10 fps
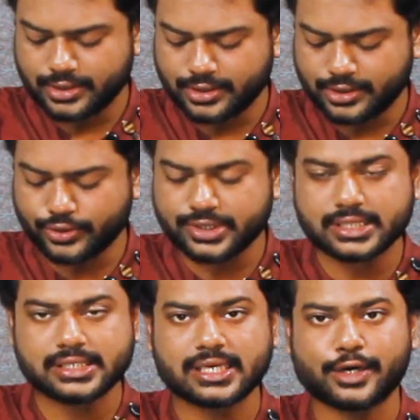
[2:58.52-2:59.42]
notice
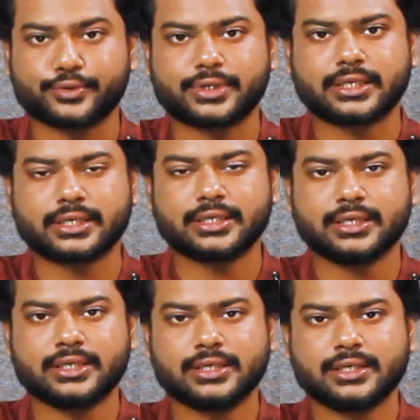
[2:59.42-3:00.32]
the sound.
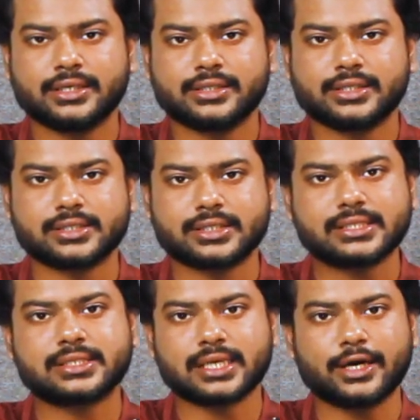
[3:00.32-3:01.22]

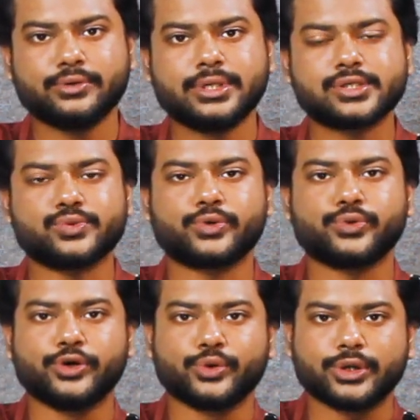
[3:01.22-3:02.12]
This sound is what
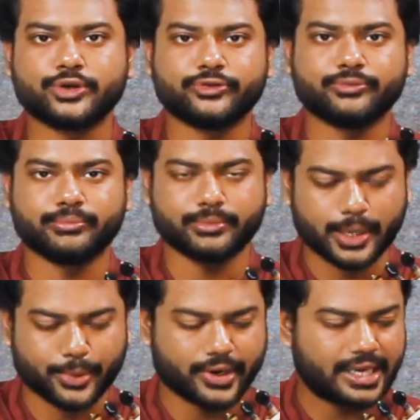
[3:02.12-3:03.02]
we are looking to
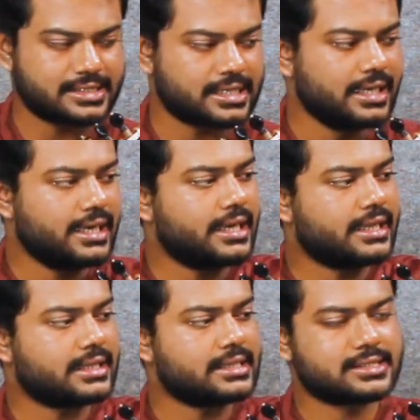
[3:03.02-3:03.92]
memorize,
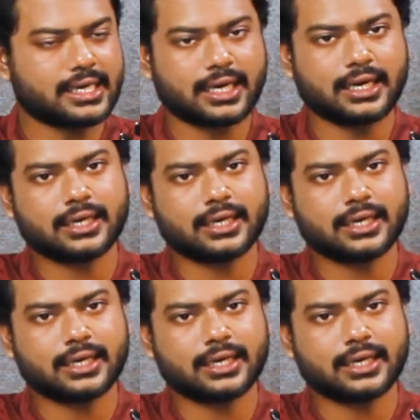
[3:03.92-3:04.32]
and then sa